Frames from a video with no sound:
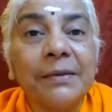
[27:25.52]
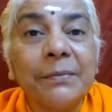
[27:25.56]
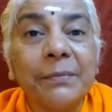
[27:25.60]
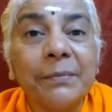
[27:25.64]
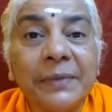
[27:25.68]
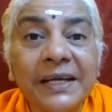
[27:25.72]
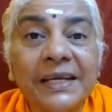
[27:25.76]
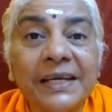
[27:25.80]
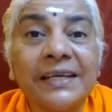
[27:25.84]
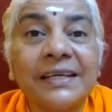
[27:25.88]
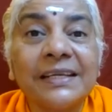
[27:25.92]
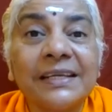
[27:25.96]

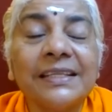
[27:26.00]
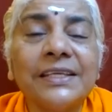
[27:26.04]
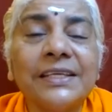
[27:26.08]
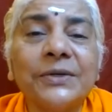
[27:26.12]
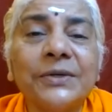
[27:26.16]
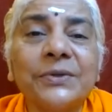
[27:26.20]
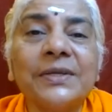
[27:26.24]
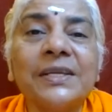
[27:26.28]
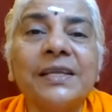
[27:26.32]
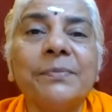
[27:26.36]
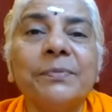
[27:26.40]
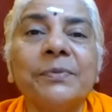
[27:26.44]
But the
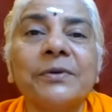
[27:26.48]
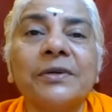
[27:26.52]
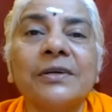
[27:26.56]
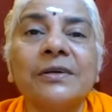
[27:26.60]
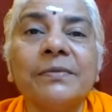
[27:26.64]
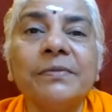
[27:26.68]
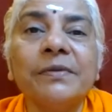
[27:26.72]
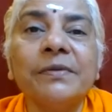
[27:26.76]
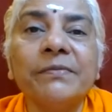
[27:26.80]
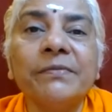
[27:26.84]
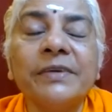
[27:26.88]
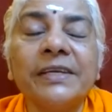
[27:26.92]
only
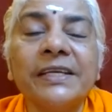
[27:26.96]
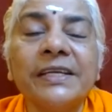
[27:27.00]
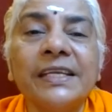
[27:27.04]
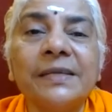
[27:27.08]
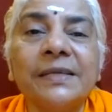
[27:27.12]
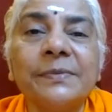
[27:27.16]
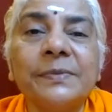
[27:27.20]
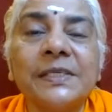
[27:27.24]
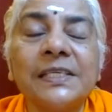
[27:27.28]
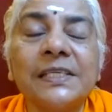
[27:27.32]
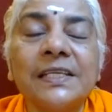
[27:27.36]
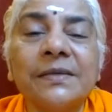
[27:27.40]
problem with
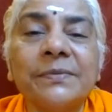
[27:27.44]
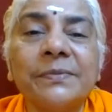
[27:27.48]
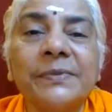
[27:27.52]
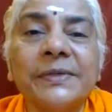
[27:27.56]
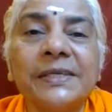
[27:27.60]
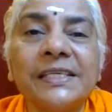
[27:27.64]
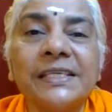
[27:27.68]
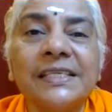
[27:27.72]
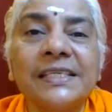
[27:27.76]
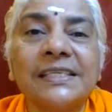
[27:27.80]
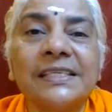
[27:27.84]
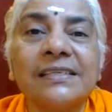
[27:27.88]
deep sleep
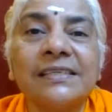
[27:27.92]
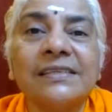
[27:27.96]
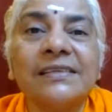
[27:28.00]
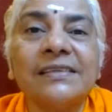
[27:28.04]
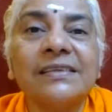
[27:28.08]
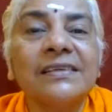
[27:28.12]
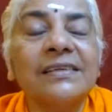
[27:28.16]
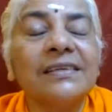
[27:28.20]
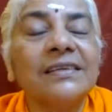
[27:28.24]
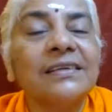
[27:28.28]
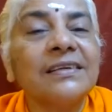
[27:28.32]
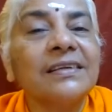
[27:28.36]
is
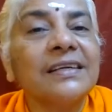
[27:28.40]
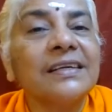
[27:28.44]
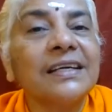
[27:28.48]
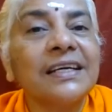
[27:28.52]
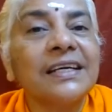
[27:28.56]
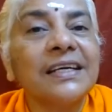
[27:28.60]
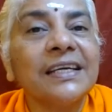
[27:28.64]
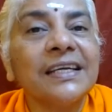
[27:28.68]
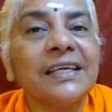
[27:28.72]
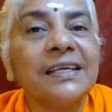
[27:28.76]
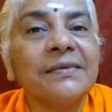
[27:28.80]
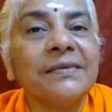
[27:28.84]

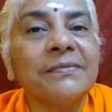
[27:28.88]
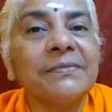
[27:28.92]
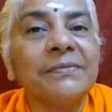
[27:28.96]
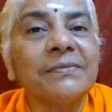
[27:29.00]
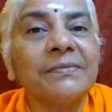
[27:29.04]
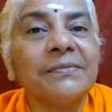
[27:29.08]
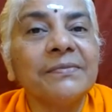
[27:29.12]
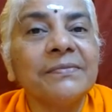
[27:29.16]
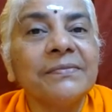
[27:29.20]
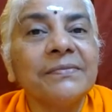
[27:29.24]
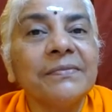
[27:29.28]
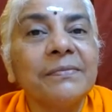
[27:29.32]
I
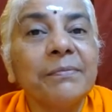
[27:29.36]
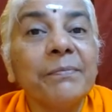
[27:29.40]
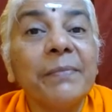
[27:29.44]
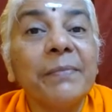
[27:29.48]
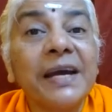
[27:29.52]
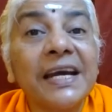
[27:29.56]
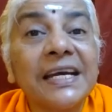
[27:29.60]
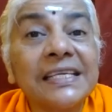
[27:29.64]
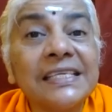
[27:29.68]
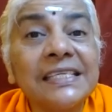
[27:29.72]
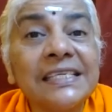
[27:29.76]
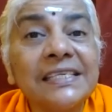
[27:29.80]
am
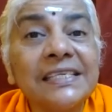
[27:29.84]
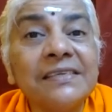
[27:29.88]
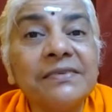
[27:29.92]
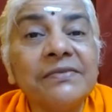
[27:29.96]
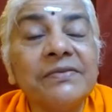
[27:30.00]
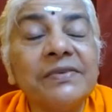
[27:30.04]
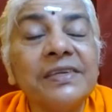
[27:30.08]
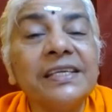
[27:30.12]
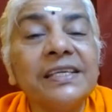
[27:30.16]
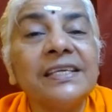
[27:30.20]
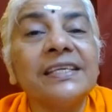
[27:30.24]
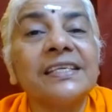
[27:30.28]

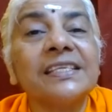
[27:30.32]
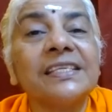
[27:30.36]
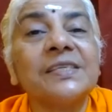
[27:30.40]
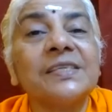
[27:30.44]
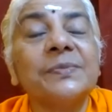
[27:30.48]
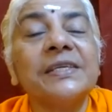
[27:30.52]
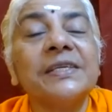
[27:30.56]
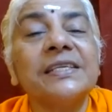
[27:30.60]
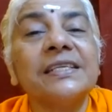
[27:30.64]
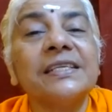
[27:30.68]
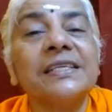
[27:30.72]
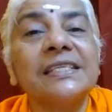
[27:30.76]
passively
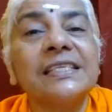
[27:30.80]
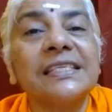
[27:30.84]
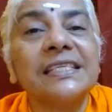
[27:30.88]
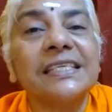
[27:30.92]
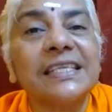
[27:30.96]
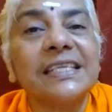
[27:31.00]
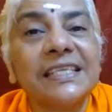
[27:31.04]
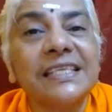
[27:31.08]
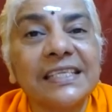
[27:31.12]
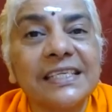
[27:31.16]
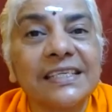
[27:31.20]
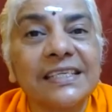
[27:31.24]

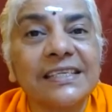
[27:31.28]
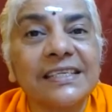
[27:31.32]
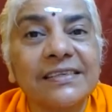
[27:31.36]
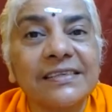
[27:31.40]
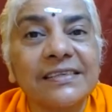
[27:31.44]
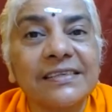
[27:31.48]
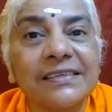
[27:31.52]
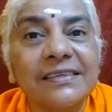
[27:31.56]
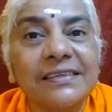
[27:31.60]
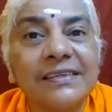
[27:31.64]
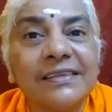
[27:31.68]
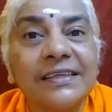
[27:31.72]
experiencing it,
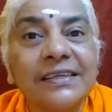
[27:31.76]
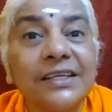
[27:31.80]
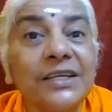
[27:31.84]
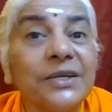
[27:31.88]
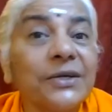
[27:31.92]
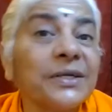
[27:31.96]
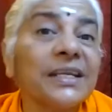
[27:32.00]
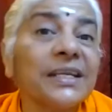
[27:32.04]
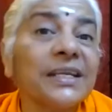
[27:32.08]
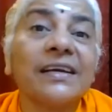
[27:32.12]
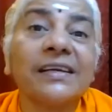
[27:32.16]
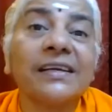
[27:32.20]

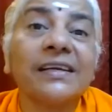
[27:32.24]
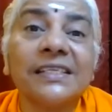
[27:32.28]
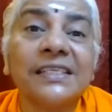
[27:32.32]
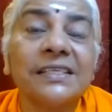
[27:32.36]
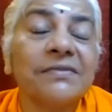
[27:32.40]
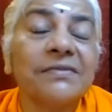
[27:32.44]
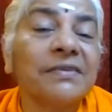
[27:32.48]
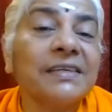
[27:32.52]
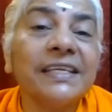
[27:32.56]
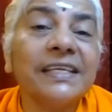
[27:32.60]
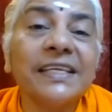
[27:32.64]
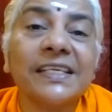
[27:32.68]
not
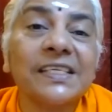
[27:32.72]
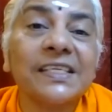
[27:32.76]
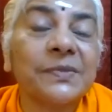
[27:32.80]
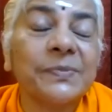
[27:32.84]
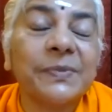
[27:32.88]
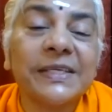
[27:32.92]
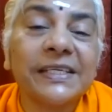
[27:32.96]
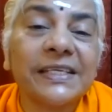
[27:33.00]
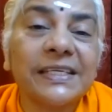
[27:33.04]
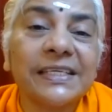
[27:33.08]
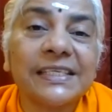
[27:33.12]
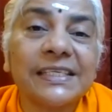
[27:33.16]
actively
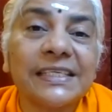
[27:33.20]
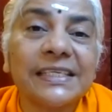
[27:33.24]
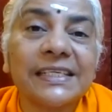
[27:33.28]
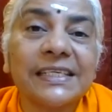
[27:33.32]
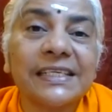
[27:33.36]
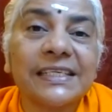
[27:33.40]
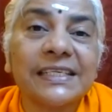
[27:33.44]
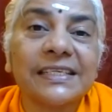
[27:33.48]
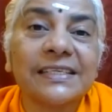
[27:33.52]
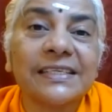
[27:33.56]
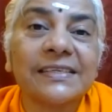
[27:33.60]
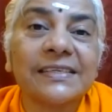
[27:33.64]
experiencing
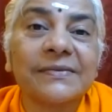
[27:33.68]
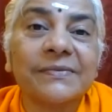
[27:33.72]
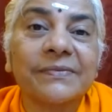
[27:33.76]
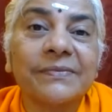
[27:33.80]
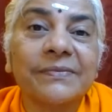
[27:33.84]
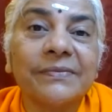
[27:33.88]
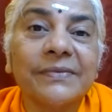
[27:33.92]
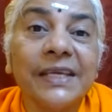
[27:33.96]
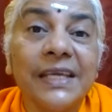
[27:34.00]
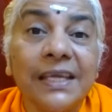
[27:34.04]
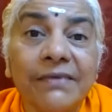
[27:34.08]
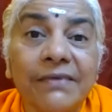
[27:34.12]
it,
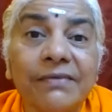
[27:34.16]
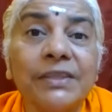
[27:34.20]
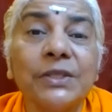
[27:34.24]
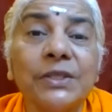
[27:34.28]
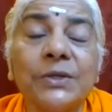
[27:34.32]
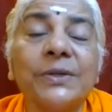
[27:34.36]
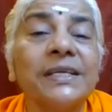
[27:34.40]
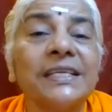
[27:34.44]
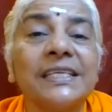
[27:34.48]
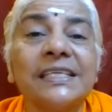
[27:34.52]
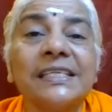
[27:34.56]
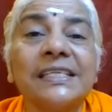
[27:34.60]
even
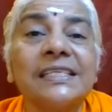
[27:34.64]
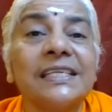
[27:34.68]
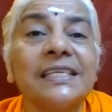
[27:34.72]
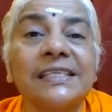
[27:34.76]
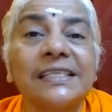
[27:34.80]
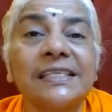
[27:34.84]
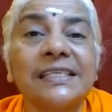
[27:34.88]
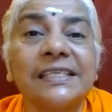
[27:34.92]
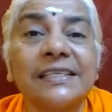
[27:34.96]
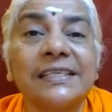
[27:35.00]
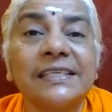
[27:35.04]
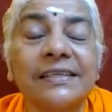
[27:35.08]
though it is
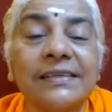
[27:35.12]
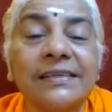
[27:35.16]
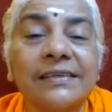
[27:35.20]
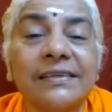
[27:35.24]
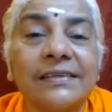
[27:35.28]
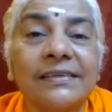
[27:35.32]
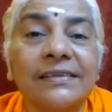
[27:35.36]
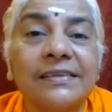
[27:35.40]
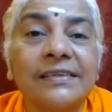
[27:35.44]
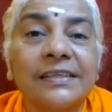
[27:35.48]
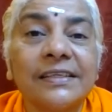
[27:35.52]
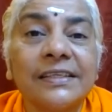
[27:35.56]
necessary.
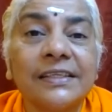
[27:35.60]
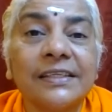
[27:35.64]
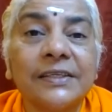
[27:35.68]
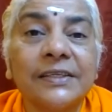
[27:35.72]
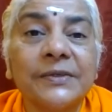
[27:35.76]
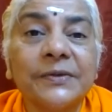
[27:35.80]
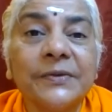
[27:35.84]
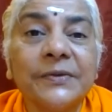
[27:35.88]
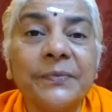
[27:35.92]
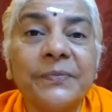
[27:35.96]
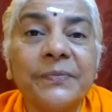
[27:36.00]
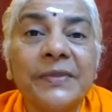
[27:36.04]

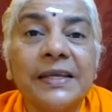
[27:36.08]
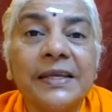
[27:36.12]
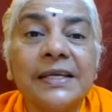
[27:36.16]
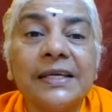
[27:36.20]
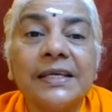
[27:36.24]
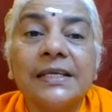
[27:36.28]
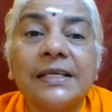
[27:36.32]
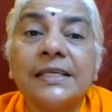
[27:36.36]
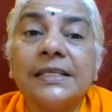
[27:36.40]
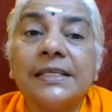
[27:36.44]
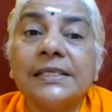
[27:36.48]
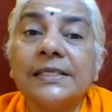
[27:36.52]
You
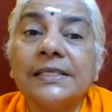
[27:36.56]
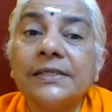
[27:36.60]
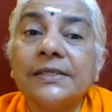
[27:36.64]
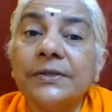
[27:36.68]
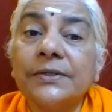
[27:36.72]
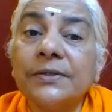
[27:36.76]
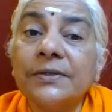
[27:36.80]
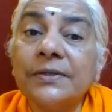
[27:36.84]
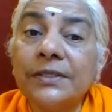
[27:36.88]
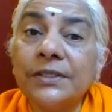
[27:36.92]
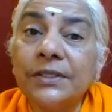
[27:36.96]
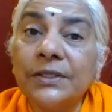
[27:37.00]

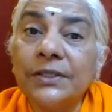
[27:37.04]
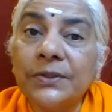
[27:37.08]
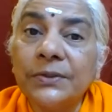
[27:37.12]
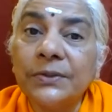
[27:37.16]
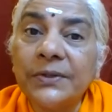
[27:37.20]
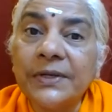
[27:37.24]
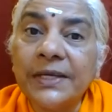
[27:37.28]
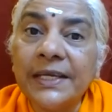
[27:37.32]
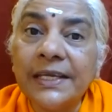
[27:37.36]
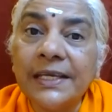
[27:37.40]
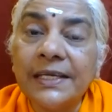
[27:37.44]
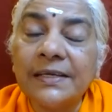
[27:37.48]
So
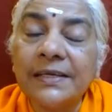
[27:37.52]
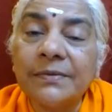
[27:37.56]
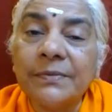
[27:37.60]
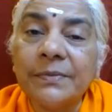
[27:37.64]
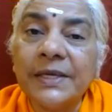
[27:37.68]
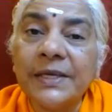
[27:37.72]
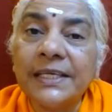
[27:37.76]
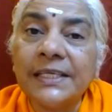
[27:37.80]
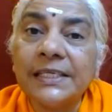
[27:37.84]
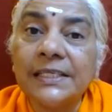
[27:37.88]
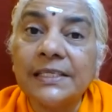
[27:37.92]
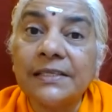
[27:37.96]
Turiyam
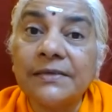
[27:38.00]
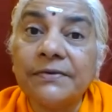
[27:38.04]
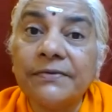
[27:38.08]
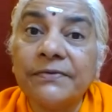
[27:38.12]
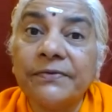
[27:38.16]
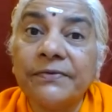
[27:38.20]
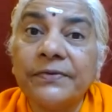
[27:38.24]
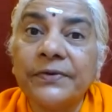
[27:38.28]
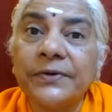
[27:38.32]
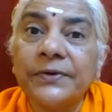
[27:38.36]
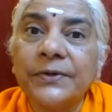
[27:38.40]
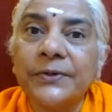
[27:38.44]
is the
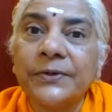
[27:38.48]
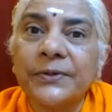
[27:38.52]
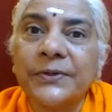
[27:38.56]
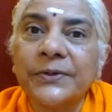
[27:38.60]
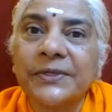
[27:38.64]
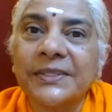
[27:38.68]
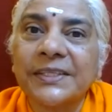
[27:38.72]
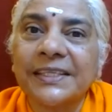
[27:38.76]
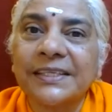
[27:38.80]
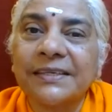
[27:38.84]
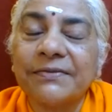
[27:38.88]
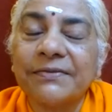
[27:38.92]

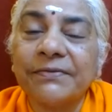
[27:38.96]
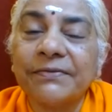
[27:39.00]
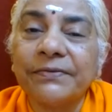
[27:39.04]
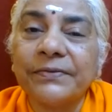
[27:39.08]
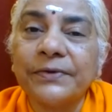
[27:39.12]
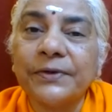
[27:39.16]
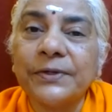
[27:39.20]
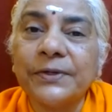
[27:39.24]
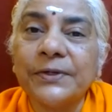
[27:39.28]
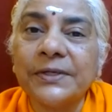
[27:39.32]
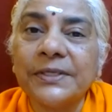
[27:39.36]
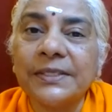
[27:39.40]
fourth,
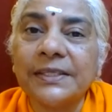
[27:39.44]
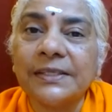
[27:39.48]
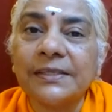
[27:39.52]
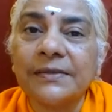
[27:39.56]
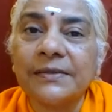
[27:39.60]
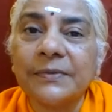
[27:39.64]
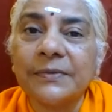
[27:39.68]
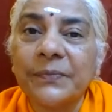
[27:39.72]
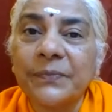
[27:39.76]
fourth,